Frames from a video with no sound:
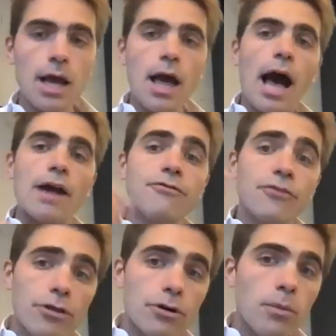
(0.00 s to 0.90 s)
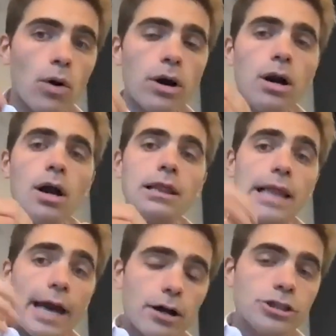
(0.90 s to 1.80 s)
And furthermore,
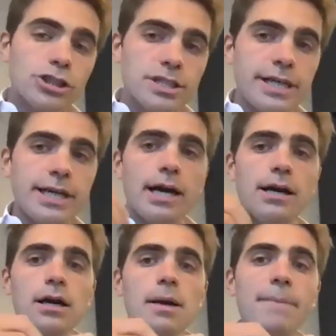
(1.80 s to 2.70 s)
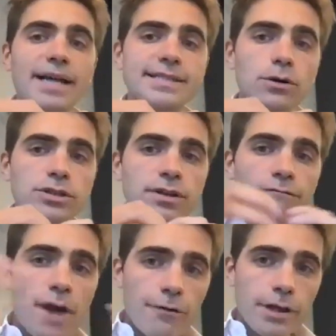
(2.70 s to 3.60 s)
like Argentina, Mexico is a
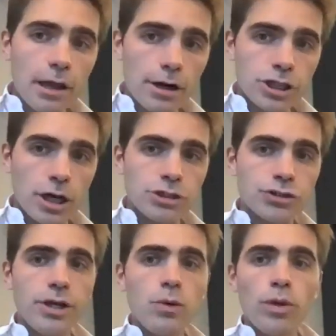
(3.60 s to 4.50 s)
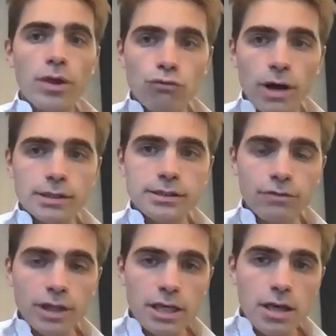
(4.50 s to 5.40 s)
very large country with a
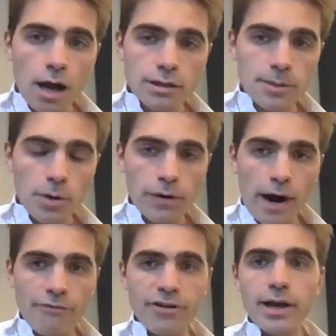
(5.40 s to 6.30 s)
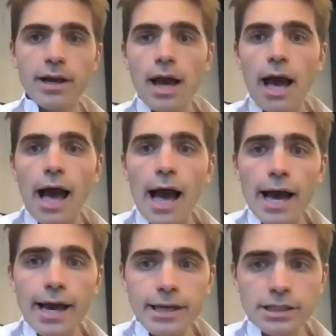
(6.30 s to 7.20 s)
relatively young demographic,
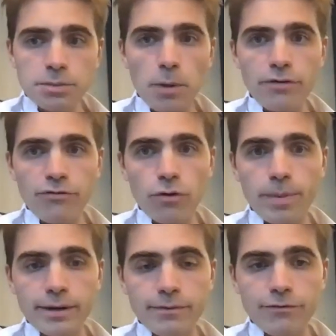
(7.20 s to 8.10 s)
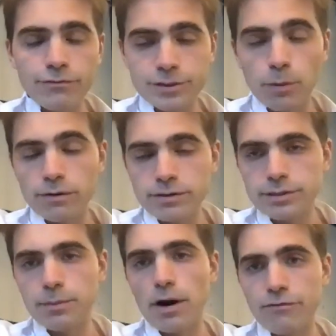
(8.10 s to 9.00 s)
high smartphone
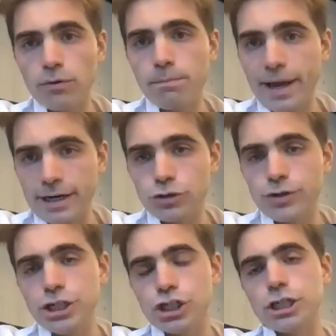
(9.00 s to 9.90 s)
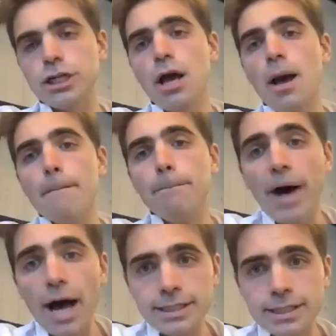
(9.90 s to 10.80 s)
penetration,
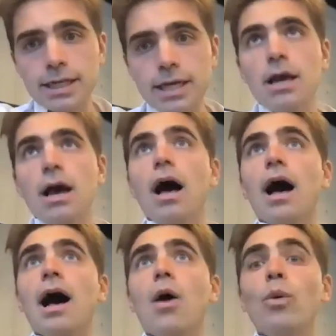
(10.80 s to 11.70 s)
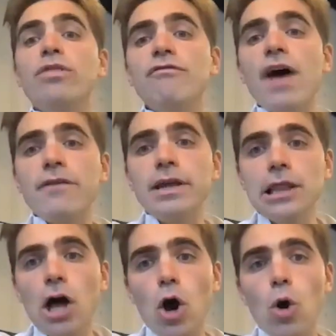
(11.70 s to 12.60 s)
but with very
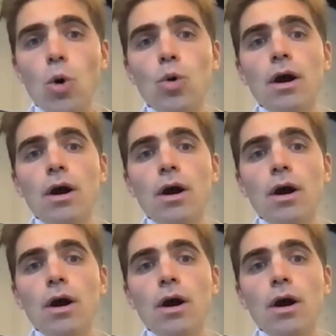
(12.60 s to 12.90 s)
low